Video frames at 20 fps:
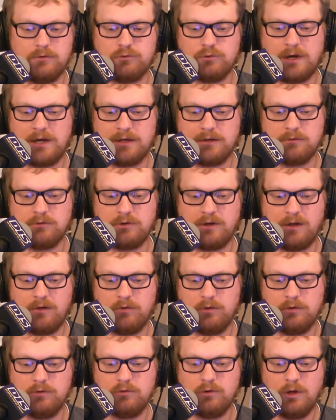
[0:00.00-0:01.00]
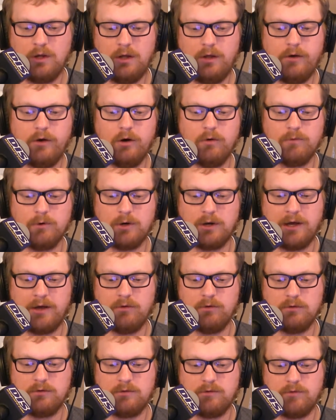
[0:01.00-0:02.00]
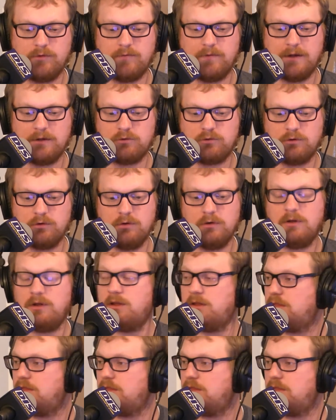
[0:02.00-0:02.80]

Dragon Challenge over in Islands of Adventure.